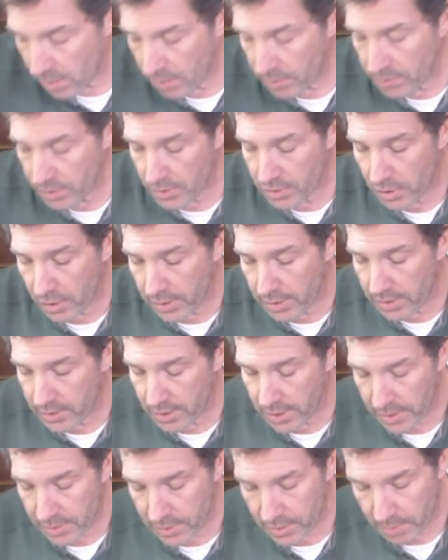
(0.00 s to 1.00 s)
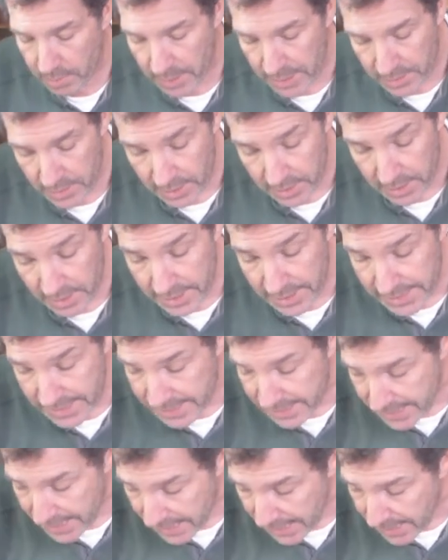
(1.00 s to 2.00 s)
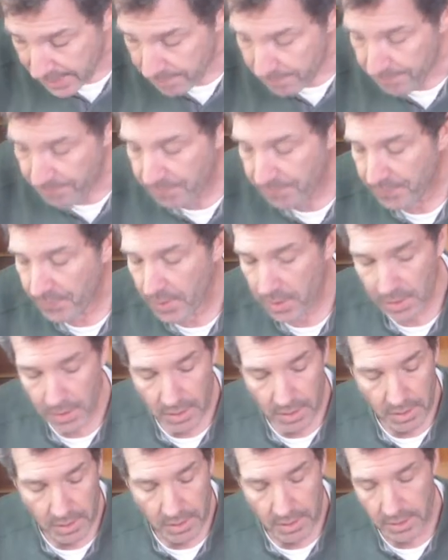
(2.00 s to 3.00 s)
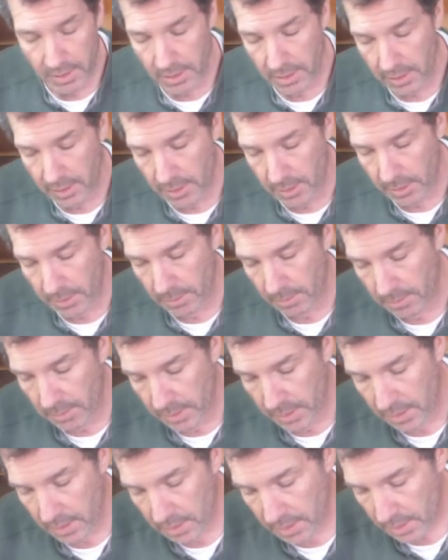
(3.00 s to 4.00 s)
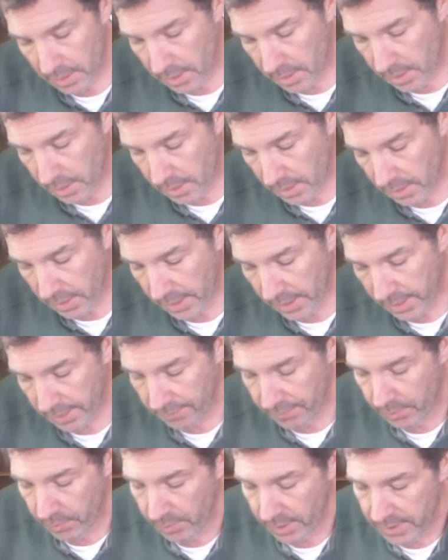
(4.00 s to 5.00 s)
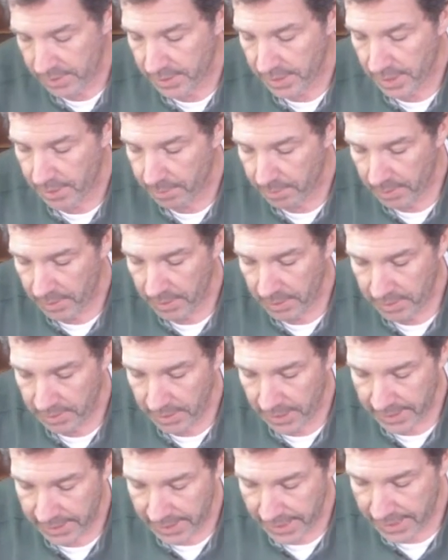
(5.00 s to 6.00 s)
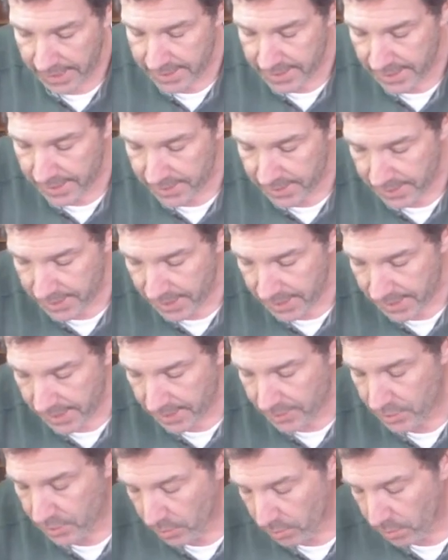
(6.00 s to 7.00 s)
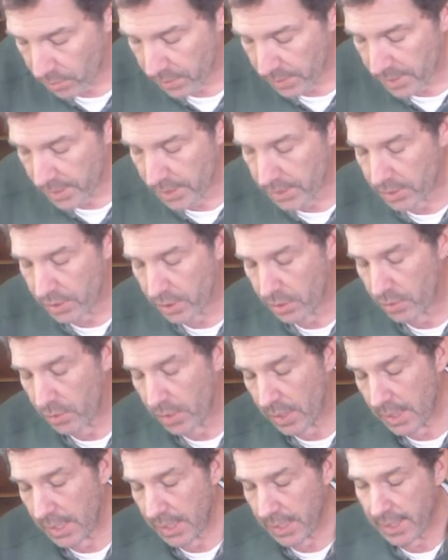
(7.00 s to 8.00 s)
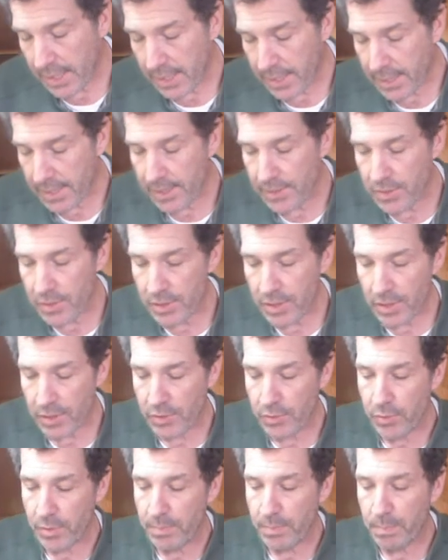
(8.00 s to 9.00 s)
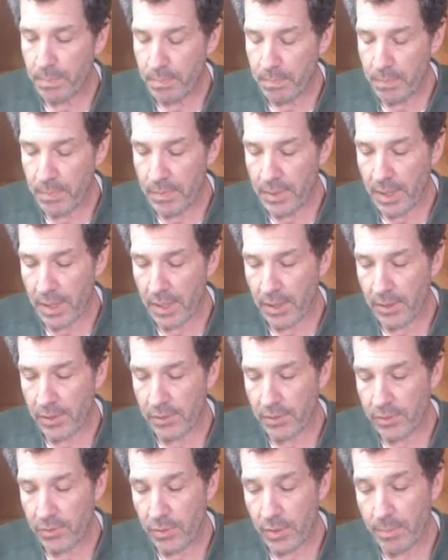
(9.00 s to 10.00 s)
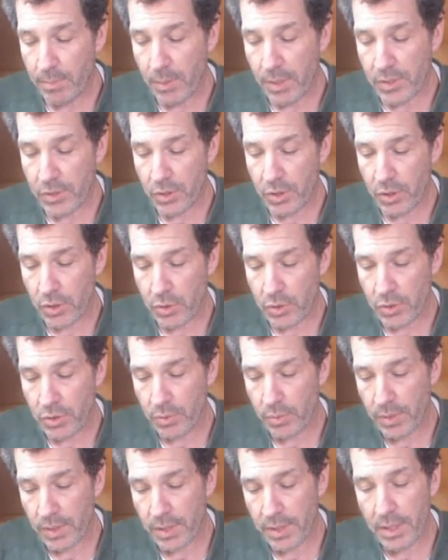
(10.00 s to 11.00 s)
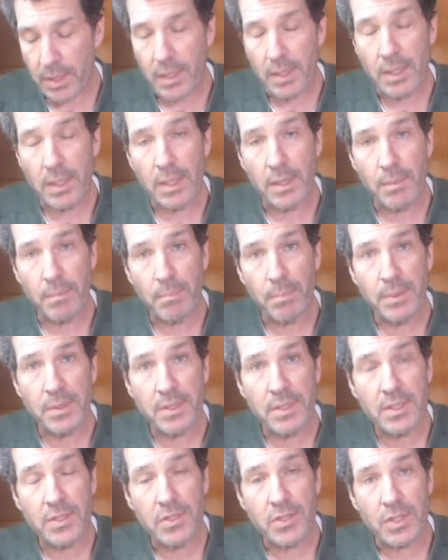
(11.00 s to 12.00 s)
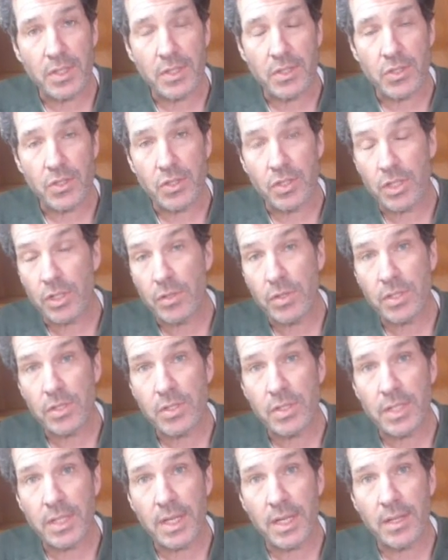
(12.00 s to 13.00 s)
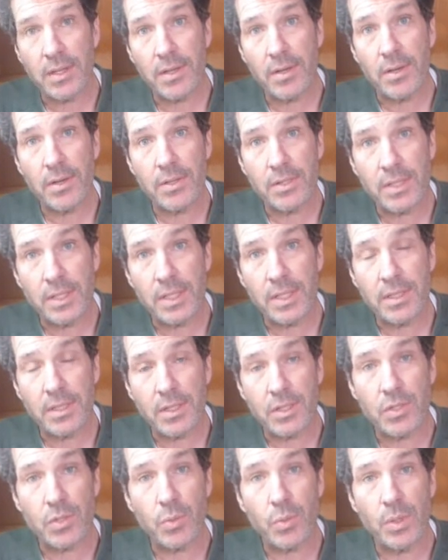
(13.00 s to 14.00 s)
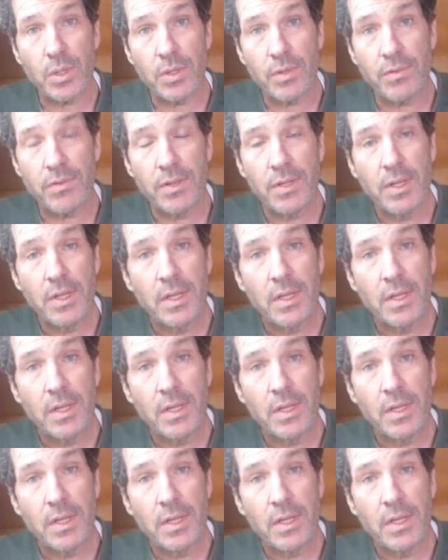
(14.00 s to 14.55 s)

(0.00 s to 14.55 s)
since all these cells are basically the same, um, I have the red tape again designated. So what we're going to do is there's three they're 3.2 so we're gonna um, put these in series together to get the 12